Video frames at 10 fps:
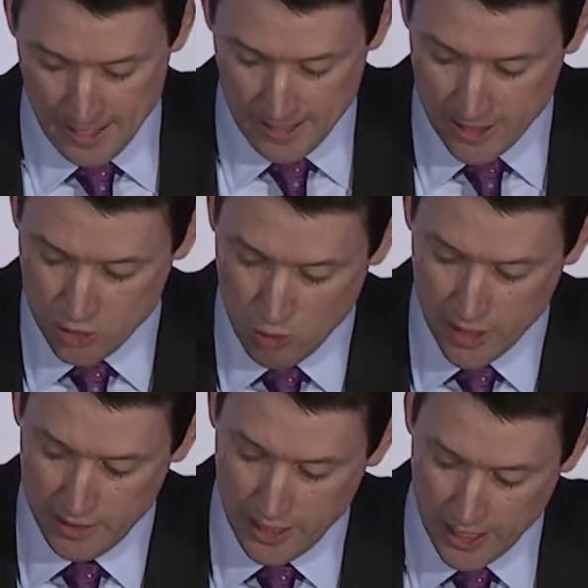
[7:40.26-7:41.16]
That's
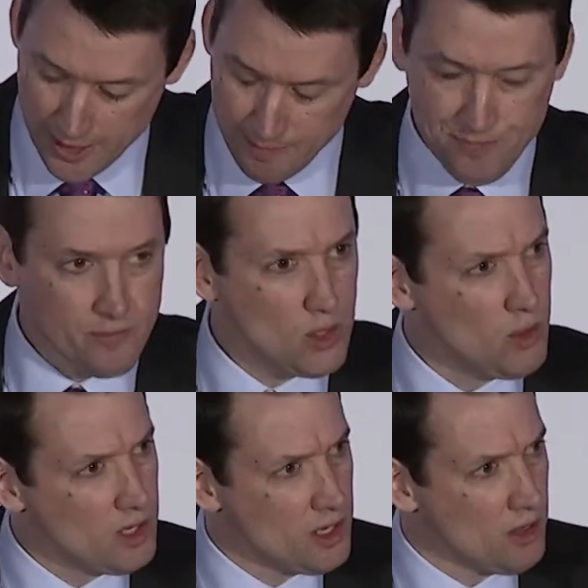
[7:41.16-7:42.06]
one.
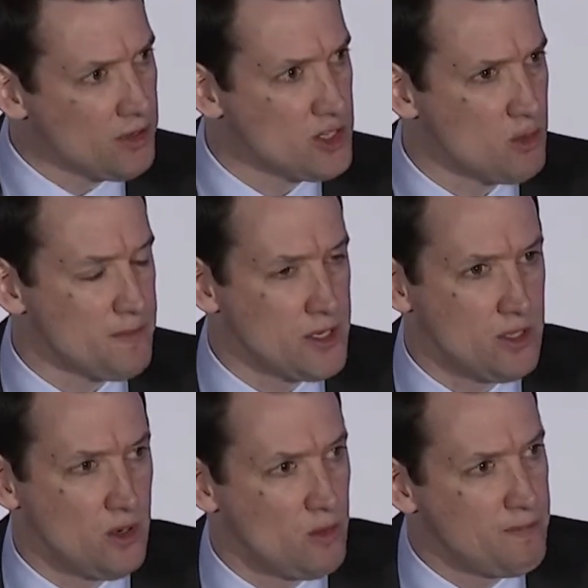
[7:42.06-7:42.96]
Other things we've been
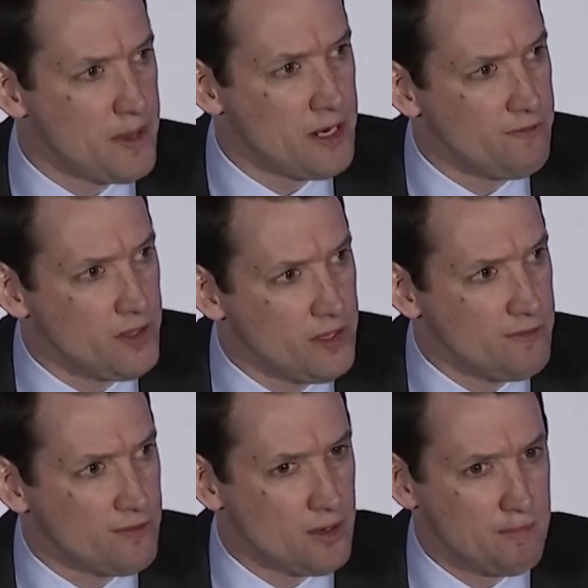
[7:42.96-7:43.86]
doing, we've benefited
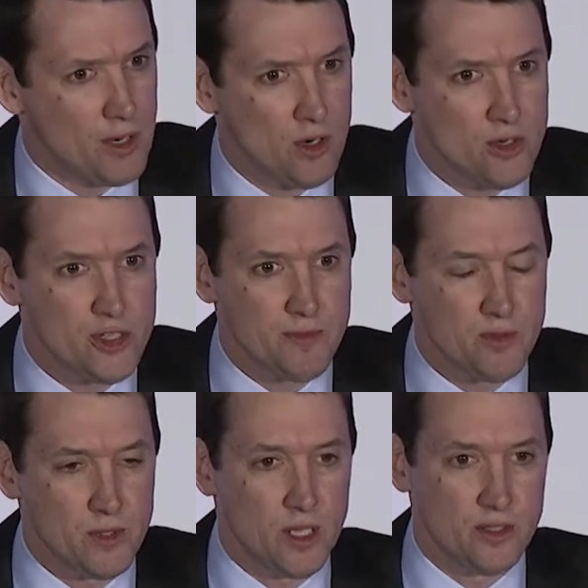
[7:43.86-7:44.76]
from partnerships
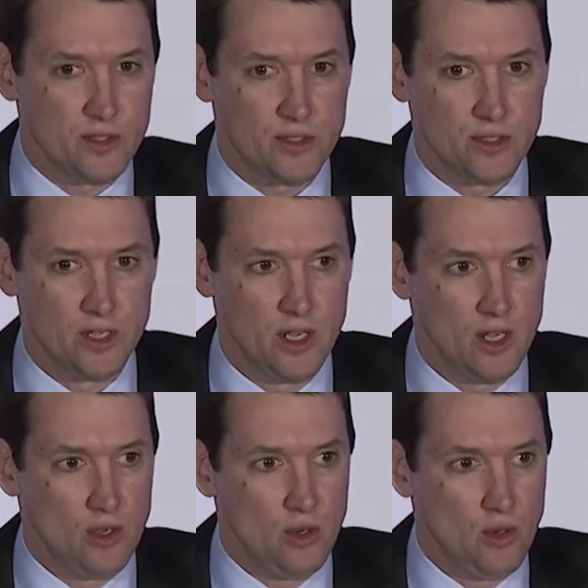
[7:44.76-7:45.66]
with others
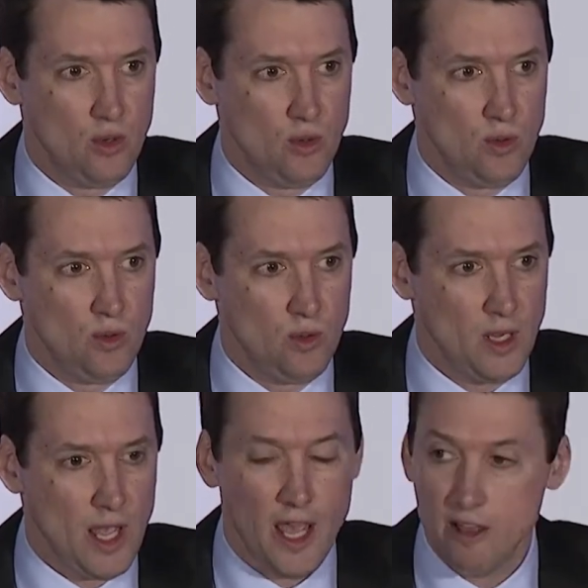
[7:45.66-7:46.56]
who
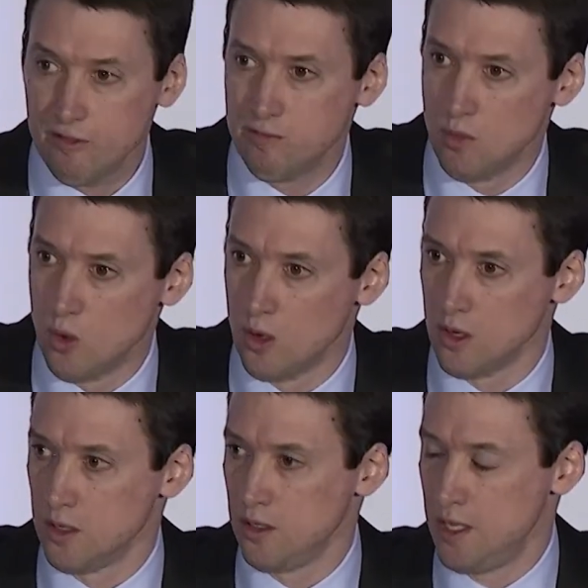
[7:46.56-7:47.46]
have
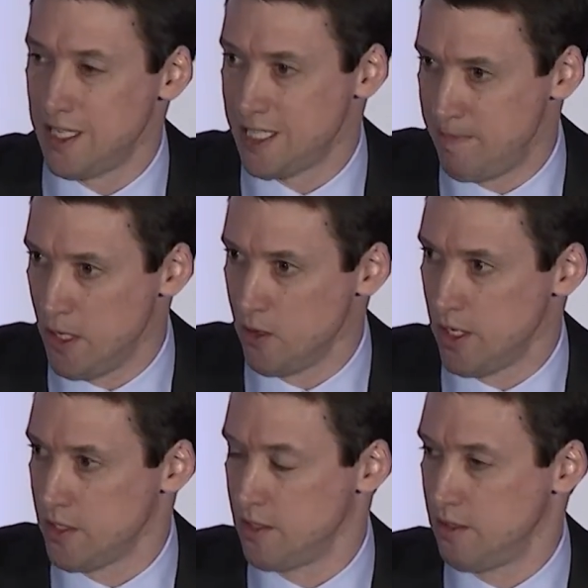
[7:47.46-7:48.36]
more
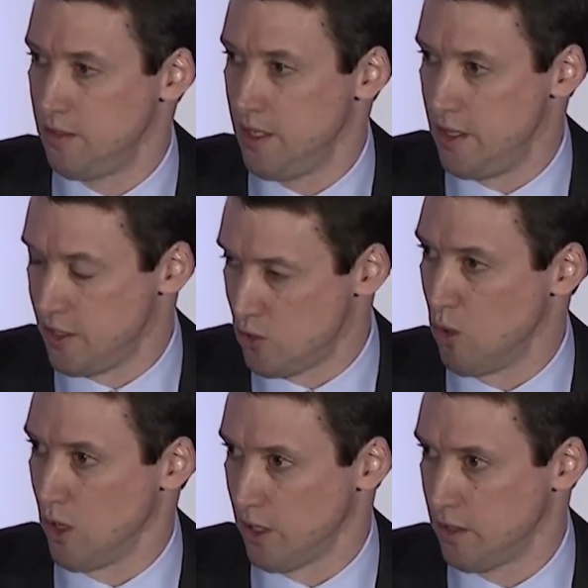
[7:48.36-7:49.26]
experience in this
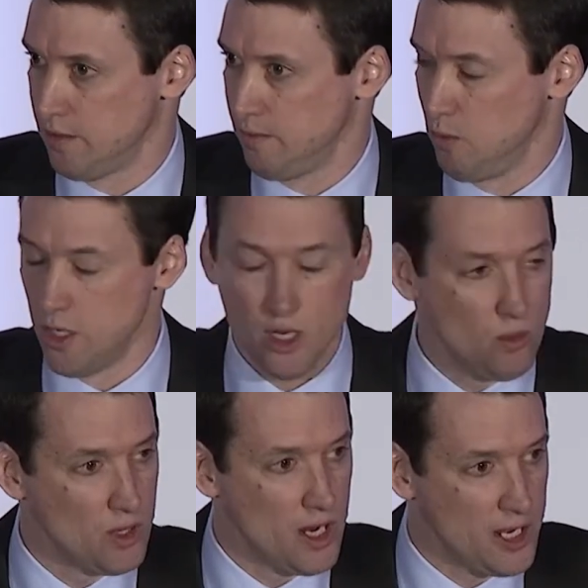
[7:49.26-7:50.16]
work. We know
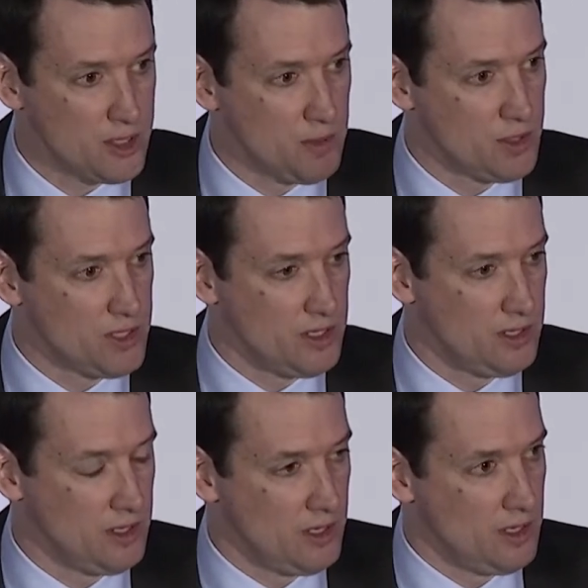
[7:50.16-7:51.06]
we're not experts in
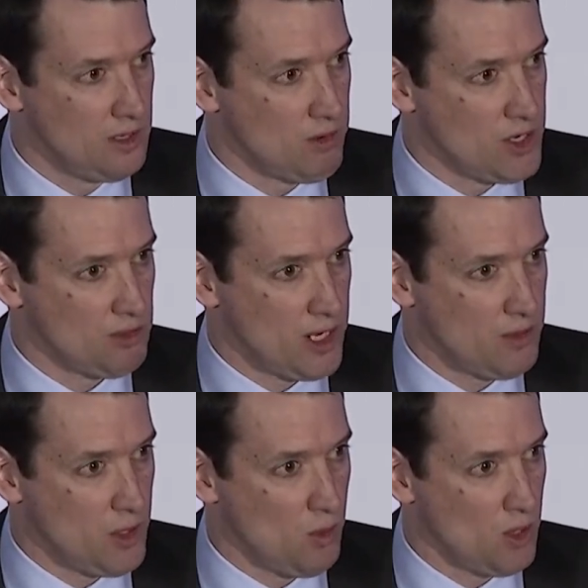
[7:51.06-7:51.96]
racial
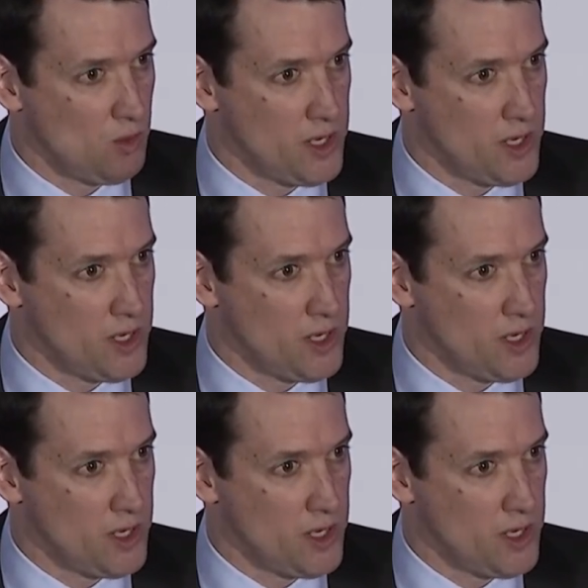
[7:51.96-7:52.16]
equity work.